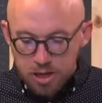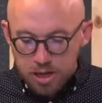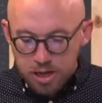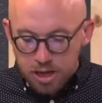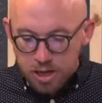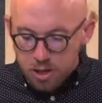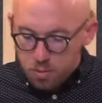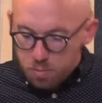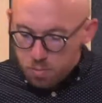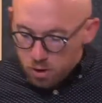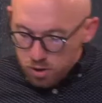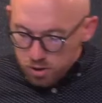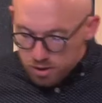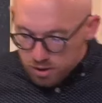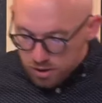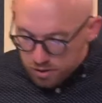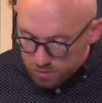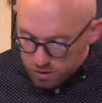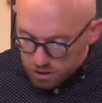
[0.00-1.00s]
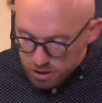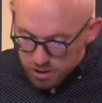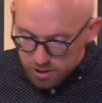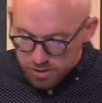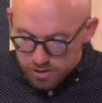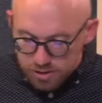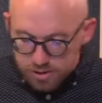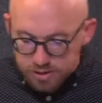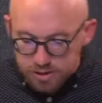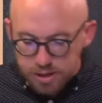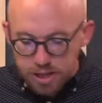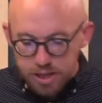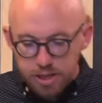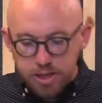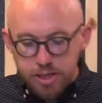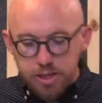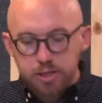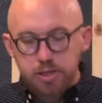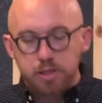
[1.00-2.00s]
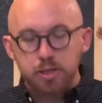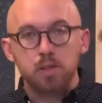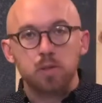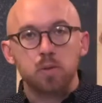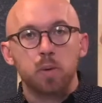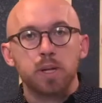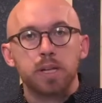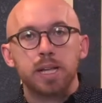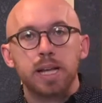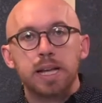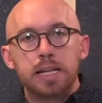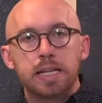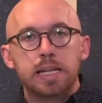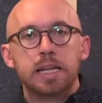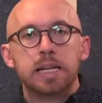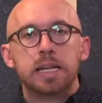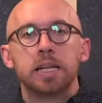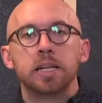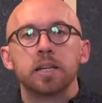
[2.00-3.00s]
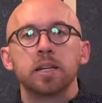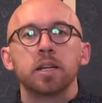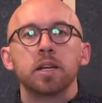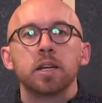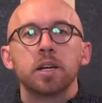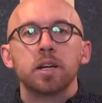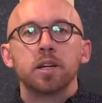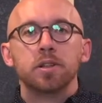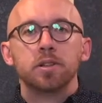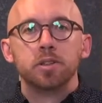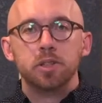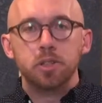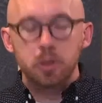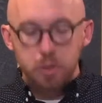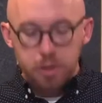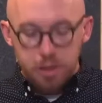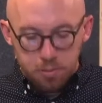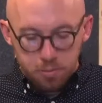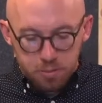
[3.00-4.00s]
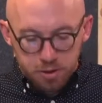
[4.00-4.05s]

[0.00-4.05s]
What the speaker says: in the person of Jesus, and this is what they did to him.